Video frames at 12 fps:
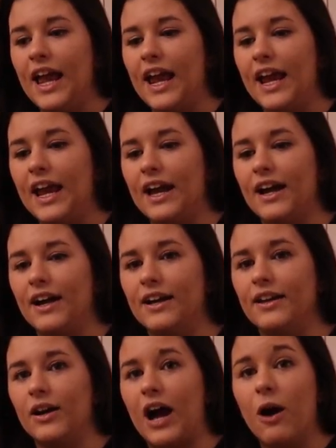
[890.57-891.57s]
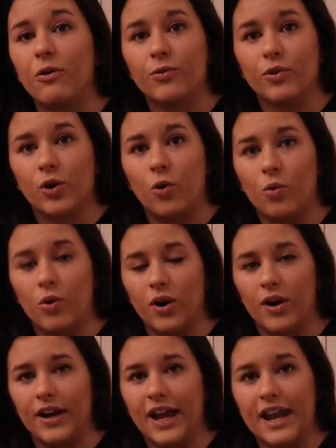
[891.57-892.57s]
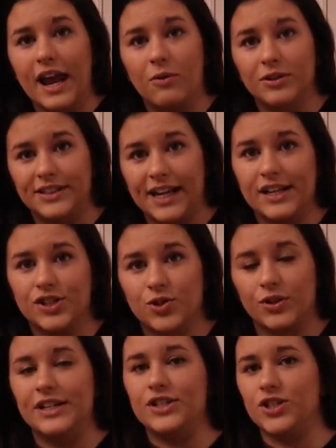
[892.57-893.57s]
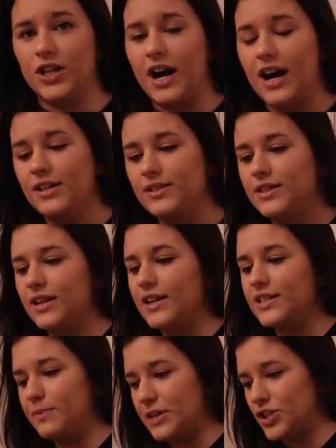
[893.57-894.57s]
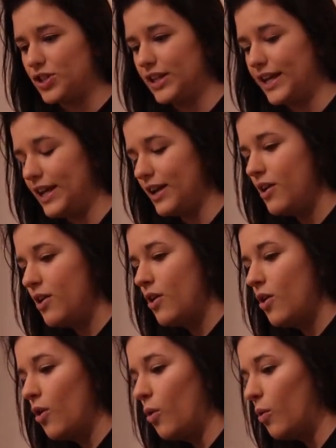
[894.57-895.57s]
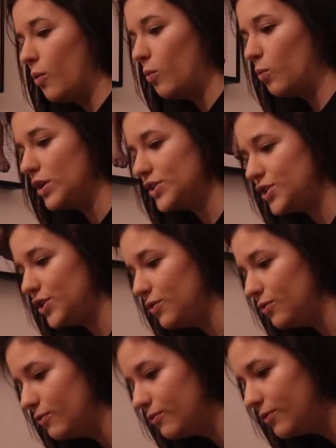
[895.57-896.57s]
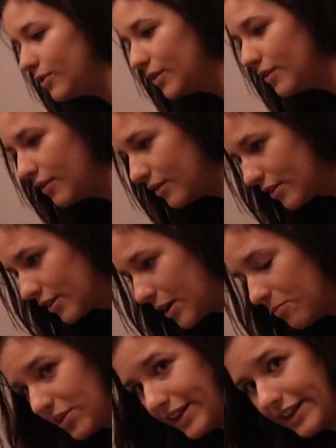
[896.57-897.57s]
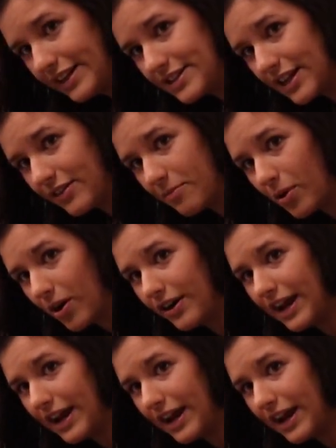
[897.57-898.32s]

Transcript: And I would record and I would take screenshots, especially once you've completely set the bar